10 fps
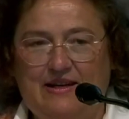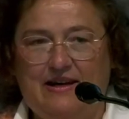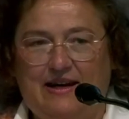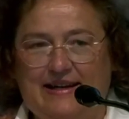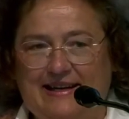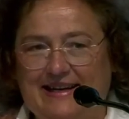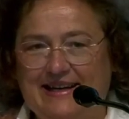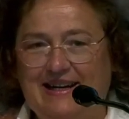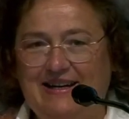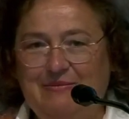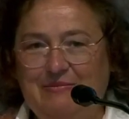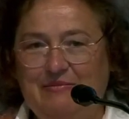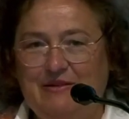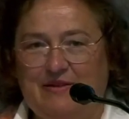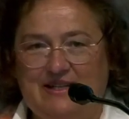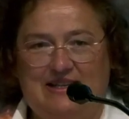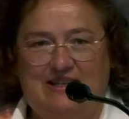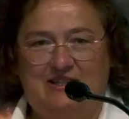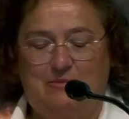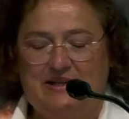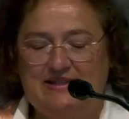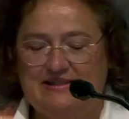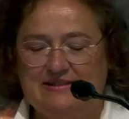Ein Lehrer weiß alles besser.